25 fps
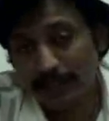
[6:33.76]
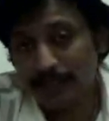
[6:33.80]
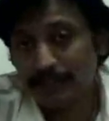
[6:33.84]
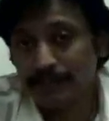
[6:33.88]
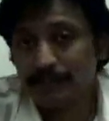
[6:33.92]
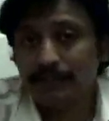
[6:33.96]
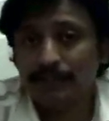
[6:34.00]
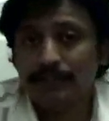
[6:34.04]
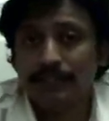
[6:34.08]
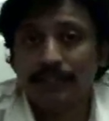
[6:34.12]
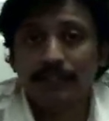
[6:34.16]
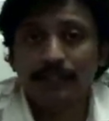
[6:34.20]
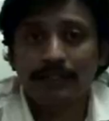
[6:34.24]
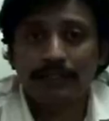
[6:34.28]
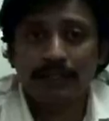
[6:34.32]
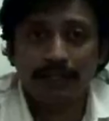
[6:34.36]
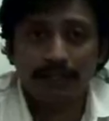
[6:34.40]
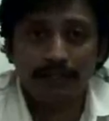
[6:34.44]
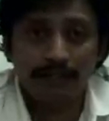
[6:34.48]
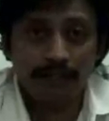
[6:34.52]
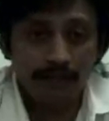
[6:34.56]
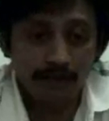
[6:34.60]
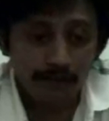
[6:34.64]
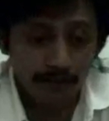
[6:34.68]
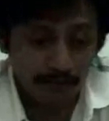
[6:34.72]
hesitant. I
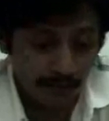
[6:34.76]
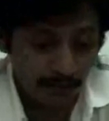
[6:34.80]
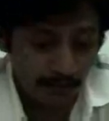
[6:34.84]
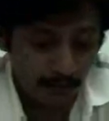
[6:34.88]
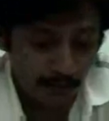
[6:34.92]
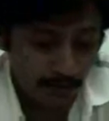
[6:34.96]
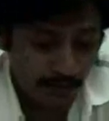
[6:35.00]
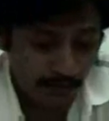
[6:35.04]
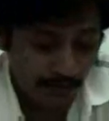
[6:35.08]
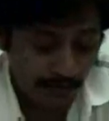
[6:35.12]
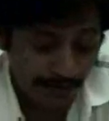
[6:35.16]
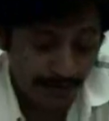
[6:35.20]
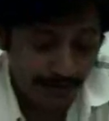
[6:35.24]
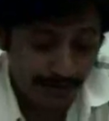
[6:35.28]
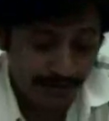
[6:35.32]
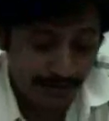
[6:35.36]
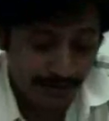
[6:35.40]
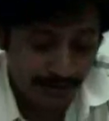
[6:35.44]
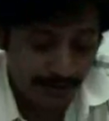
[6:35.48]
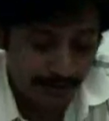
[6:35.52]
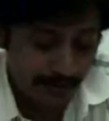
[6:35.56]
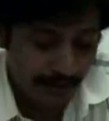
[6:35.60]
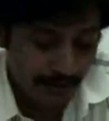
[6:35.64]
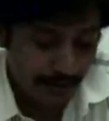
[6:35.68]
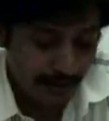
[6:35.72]
didn't know for what
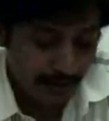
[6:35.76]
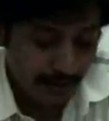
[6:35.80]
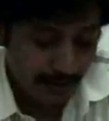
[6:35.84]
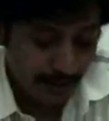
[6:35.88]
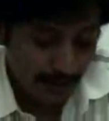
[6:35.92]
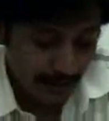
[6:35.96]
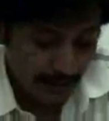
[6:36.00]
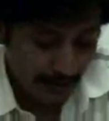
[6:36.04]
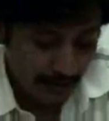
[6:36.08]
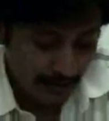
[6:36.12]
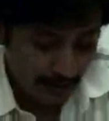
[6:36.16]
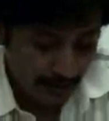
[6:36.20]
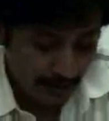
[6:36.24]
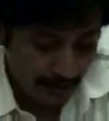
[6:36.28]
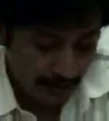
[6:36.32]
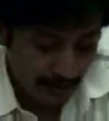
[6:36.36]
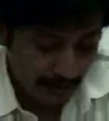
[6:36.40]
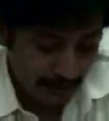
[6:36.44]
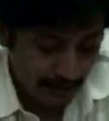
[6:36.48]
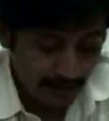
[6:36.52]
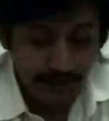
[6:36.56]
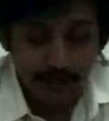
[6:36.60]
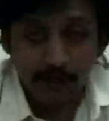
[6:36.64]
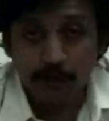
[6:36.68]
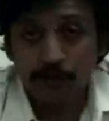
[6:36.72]
reasons.
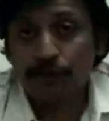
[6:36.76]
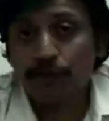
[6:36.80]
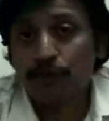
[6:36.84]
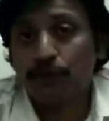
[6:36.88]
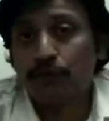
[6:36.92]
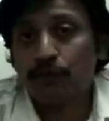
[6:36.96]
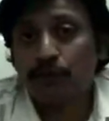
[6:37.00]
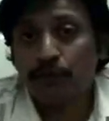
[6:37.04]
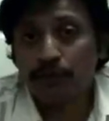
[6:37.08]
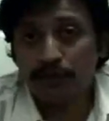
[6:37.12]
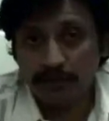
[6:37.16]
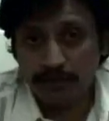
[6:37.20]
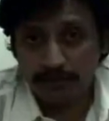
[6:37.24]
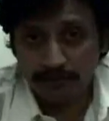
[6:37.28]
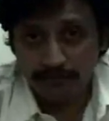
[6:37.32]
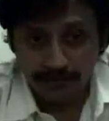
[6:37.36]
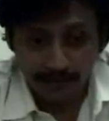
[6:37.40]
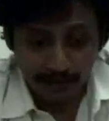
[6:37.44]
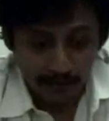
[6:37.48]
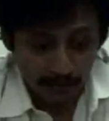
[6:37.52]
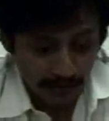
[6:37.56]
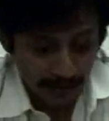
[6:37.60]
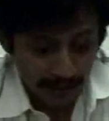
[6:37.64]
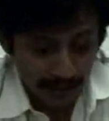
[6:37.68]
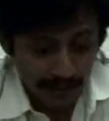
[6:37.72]
And I also told her, we
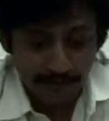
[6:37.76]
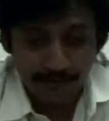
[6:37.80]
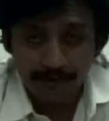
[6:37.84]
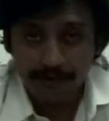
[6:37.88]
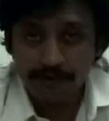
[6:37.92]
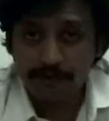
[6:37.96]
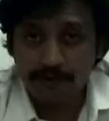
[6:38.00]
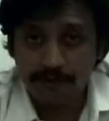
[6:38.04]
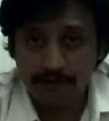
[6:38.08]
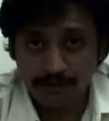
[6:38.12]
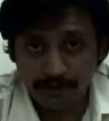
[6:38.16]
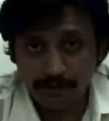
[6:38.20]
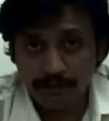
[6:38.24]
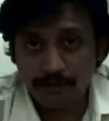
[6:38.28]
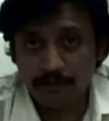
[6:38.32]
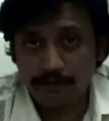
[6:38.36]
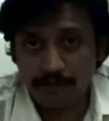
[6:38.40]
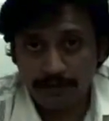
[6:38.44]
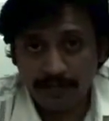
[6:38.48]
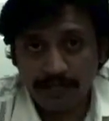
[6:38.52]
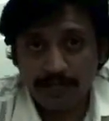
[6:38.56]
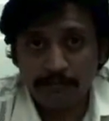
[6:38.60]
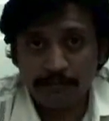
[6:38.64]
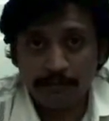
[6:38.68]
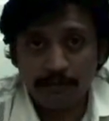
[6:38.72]
don't have to
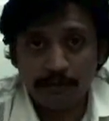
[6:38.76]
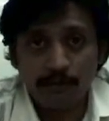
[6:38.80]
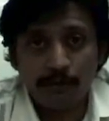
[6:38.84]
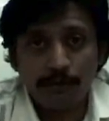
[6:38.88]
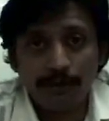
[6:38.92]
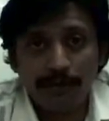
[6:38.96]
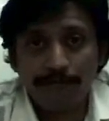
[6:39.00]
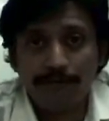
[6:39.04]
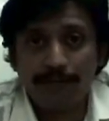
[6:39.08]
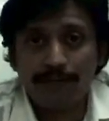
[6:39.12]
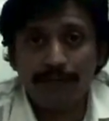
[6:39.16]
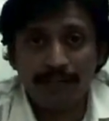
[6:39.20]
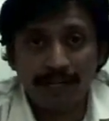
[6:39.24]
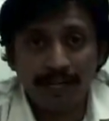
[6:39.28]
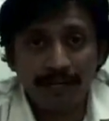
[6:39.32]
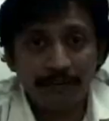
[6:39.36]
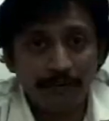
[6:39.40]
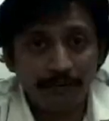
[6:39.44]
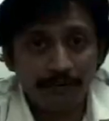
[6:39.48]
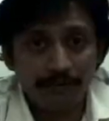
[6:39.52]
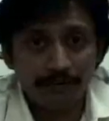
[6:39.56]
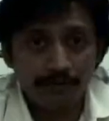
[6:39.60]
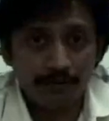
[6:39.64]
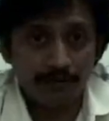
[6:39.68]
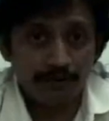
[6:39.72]
come to court every time
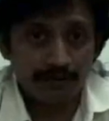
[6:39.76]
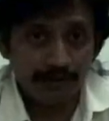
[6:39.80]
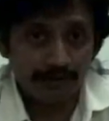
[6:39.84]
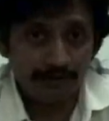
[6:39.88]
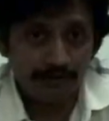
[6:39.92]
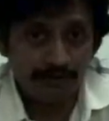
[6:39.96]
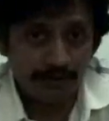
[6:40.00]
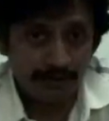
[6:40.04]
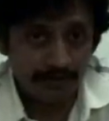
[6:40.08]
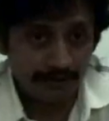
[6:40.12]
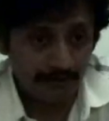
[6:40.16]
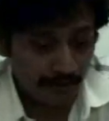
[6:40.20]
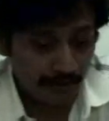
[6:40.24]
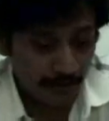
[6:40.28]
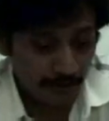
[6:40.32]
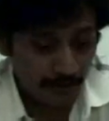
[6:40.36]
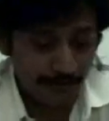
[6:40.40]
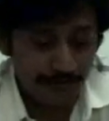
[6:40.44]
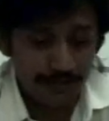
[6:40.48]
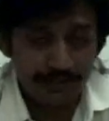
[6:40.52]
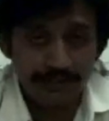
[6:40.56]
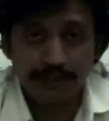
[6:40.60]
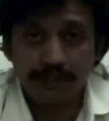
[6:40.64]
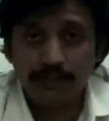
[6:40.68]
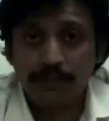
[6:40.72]
to resolve a difference. Why don't
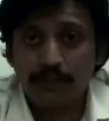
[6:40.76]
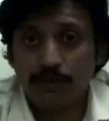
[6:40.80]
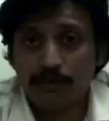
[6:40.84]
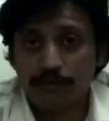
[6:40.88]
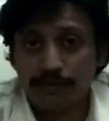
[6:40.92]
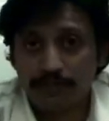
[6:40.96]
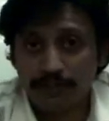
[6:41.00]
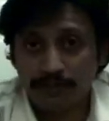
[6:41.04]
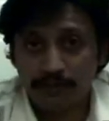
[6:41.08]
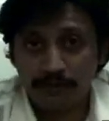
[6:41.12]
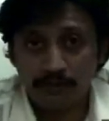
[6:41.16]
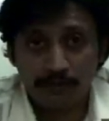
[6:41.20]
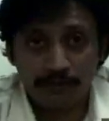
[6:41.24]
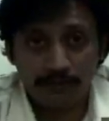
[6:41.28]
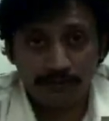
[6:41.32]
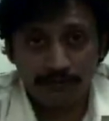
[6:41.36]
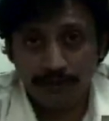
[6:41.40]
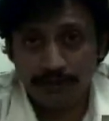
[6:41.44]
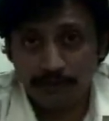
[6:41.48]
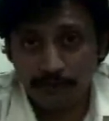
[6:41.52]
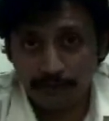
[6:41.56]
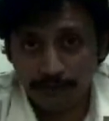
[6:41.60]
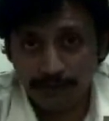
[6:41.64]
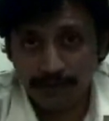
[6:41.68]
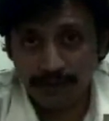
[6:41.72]
we settle outside court?
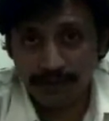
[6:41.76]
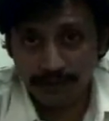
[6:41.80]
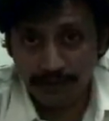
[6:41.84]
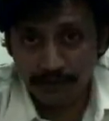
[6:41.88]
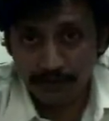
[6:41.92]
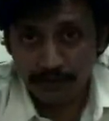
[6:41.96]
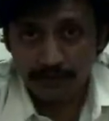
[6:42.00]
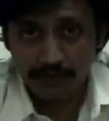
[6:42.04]
Why don't we